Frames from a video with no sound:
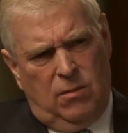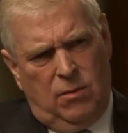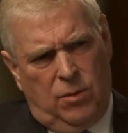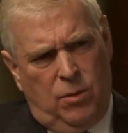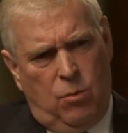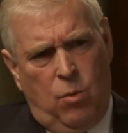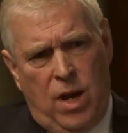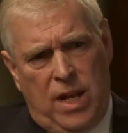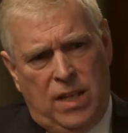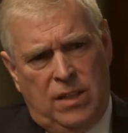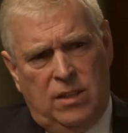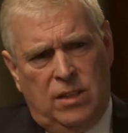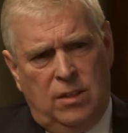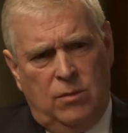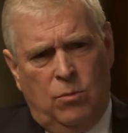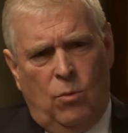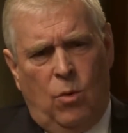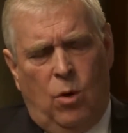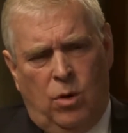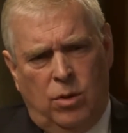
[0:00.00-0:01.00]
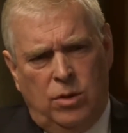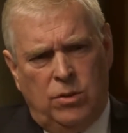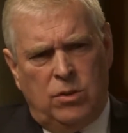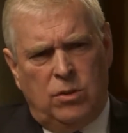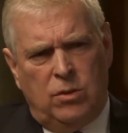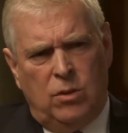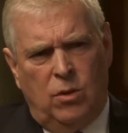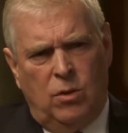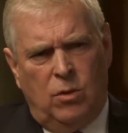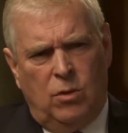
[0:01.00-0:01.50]
the way that it
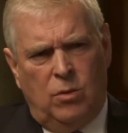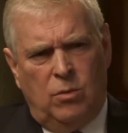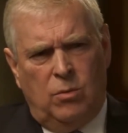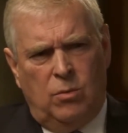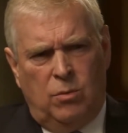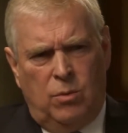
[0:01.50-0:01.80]
was, or